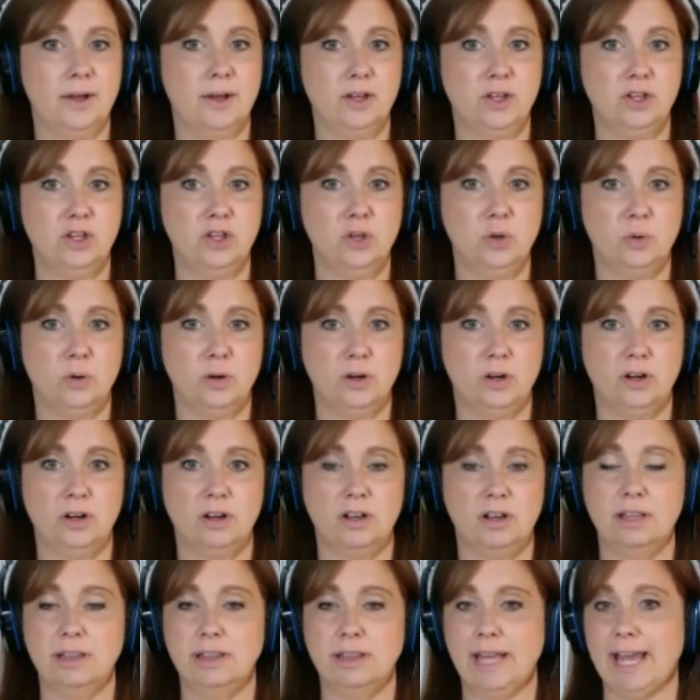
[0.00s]
Your
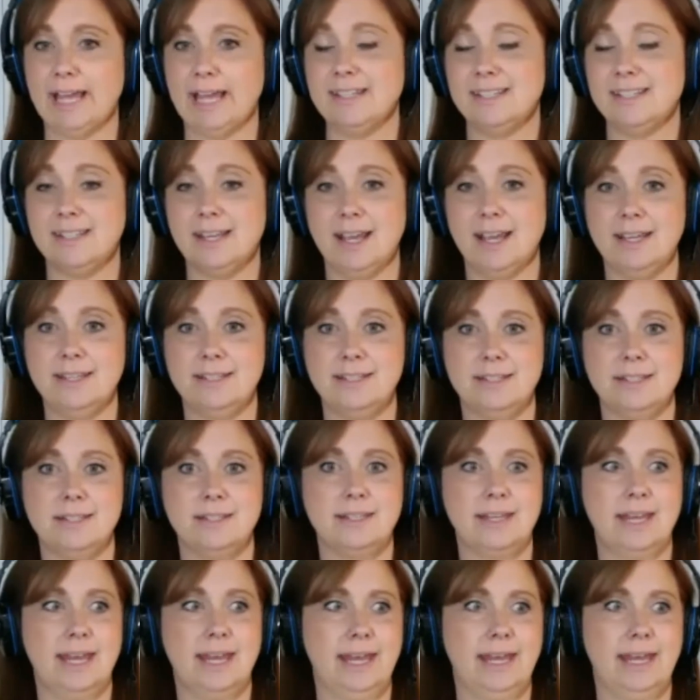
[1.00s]
class
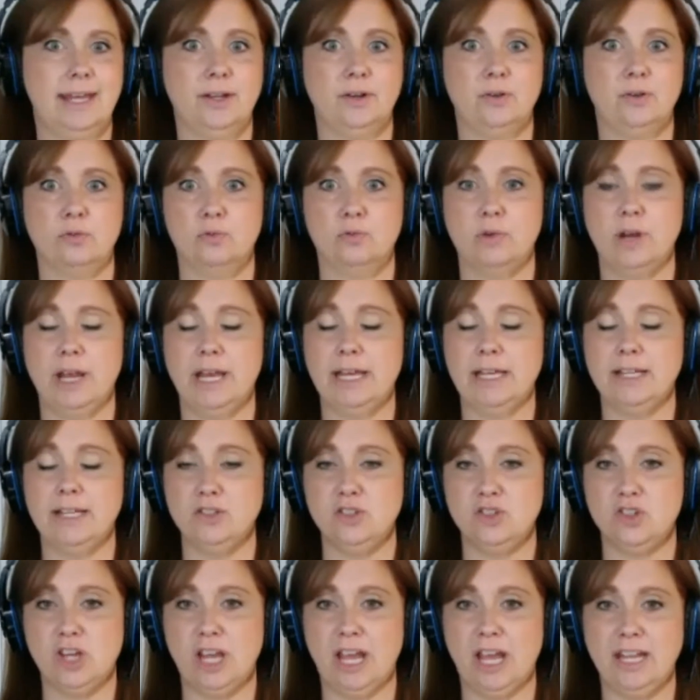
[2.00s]
sizes can
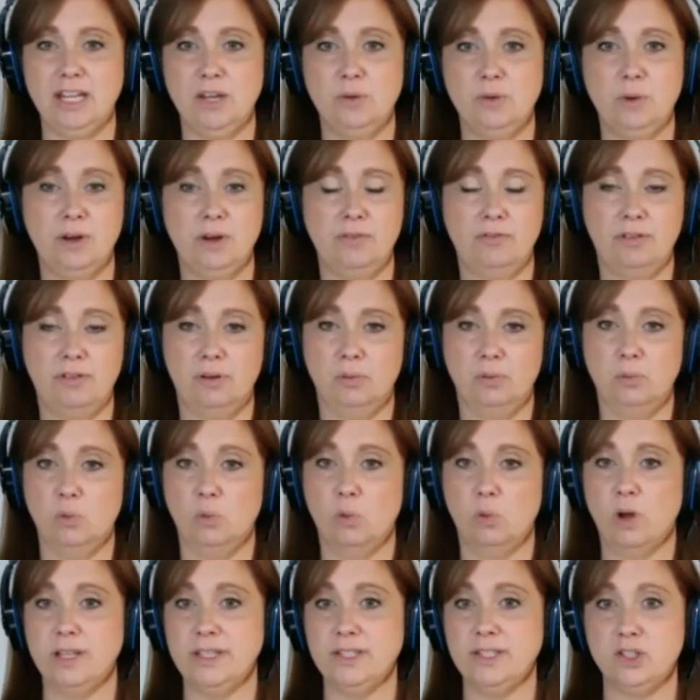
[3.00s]
range anywhere from
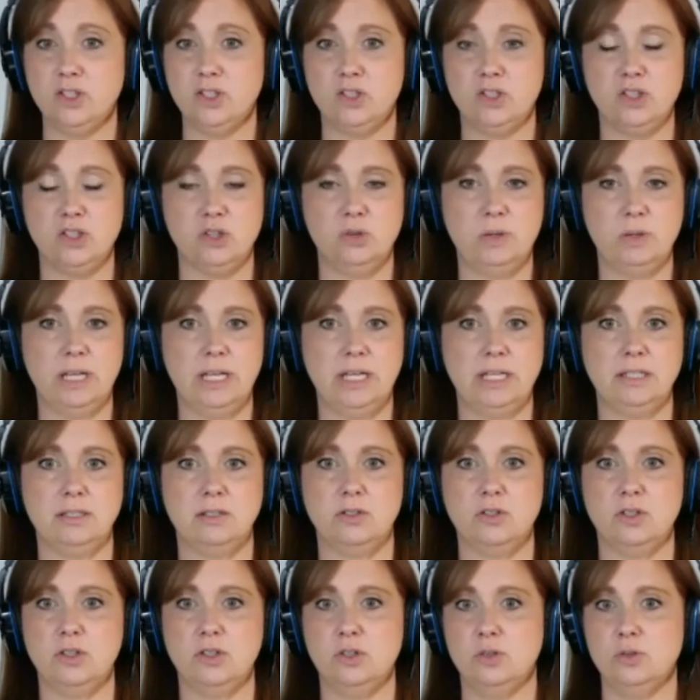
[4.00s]
1 student
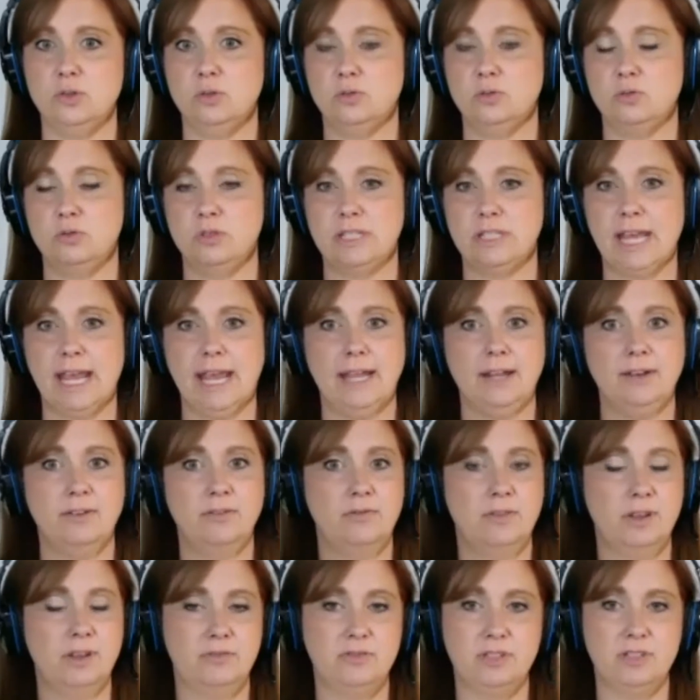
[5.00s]
to 10,
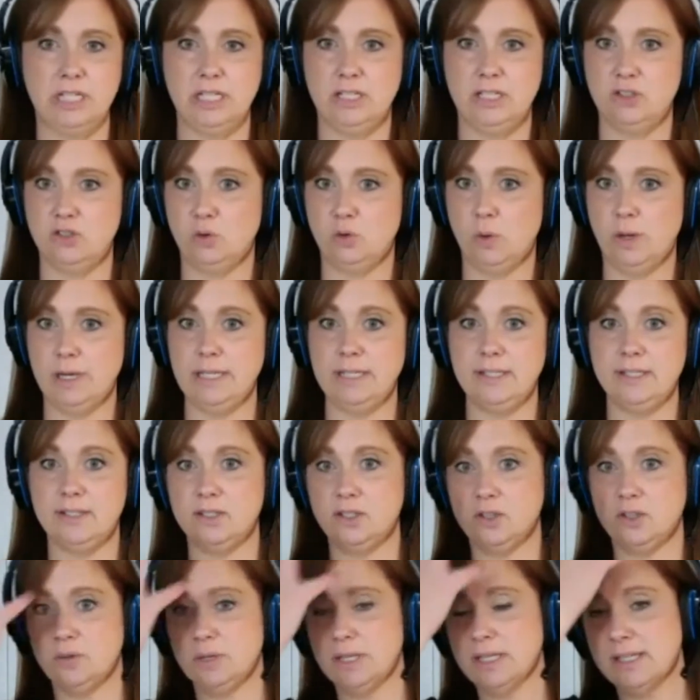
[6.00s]
15, 20
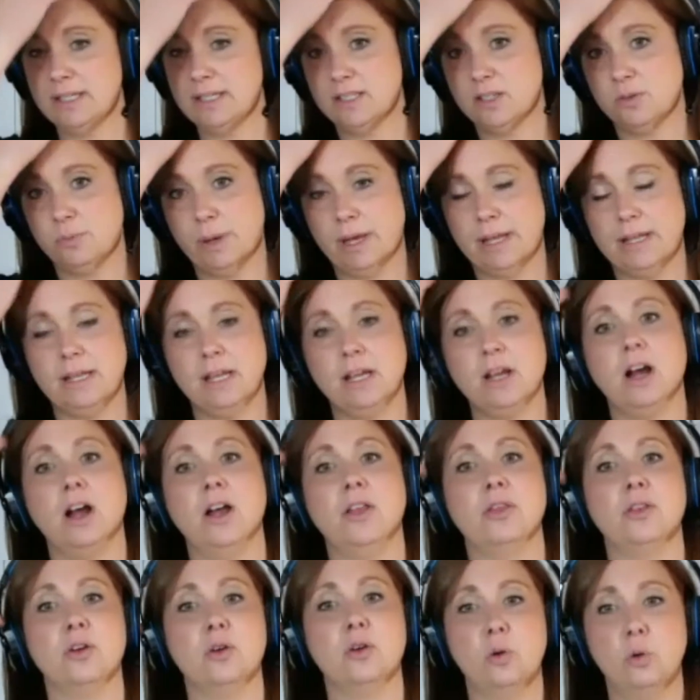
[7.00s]
students, depending
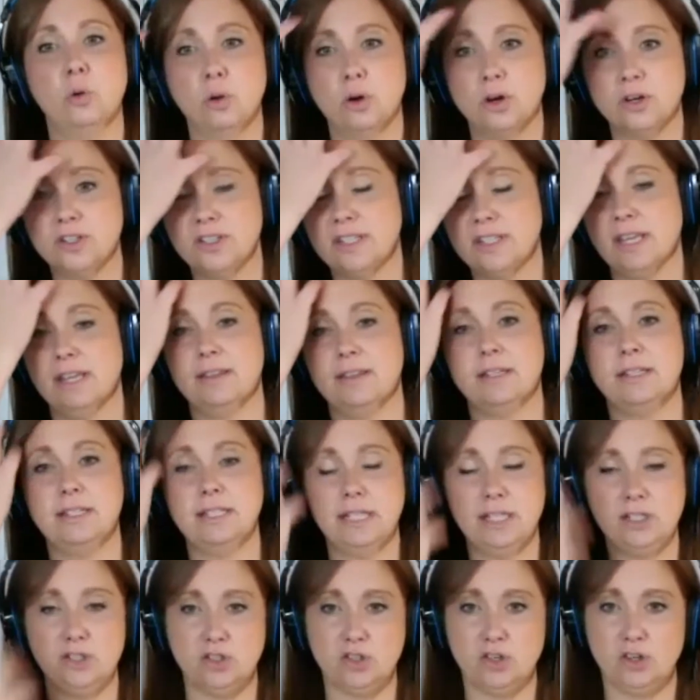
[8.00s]
on the course and the
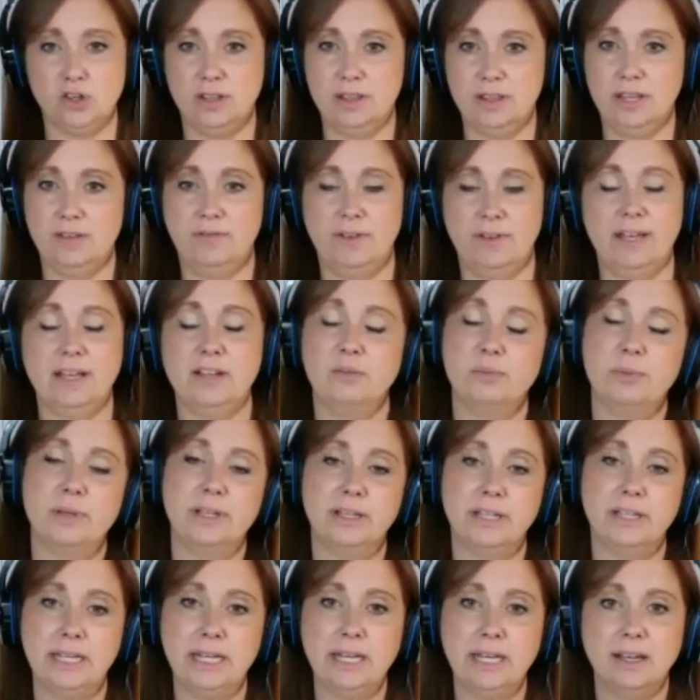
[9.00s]
teacher and the
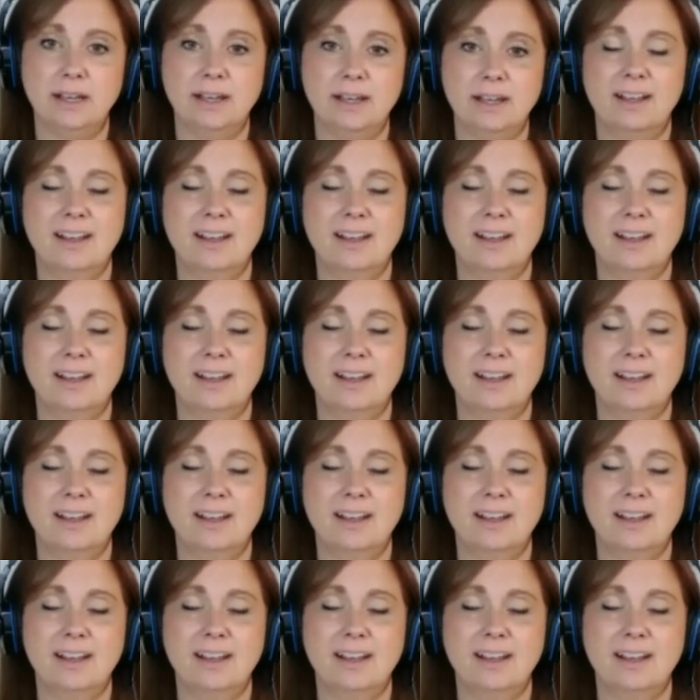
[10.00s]
availability.